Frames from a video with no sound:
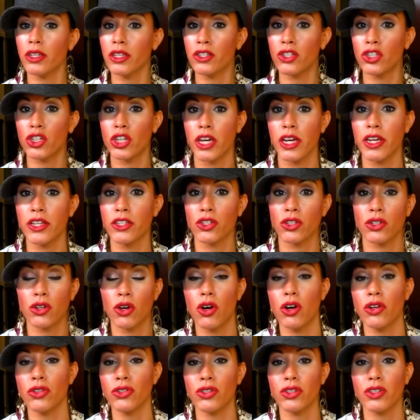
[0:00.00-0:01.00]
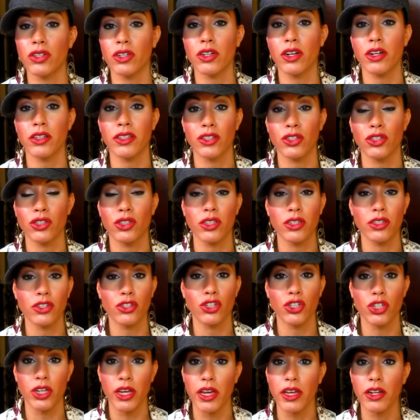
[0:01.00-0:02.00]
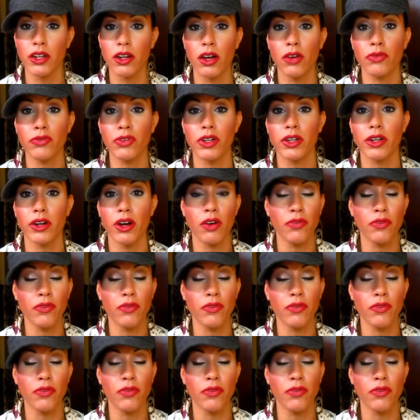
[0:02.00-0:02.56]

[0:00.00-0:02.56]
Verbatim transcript: change and alter the shade of